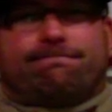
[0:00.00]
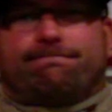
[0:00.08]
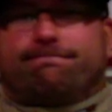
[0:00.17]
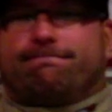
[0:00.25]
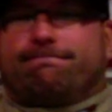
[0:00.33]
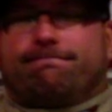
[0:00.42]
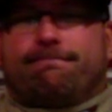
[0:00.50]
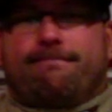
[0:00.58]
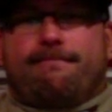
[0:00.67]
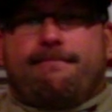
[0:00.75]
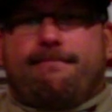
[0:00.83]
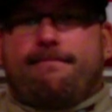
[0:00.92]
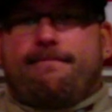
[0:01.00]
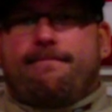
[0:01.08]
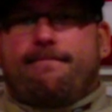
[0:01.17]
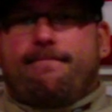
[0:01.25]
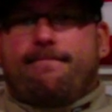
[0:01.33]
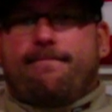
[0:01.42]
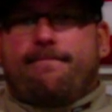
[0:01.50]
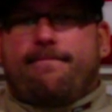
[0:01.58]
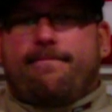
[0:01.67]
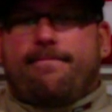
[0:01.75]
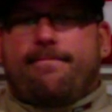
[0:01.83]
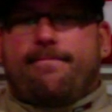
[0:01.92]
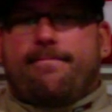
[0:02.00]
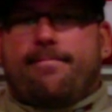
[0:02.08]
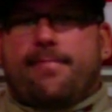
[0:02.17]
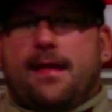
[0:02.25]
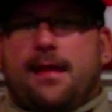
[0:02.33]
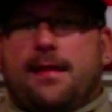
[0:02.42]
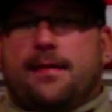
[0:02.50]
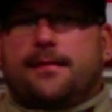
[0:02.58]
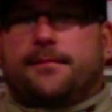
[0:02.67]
This person isn't speaking.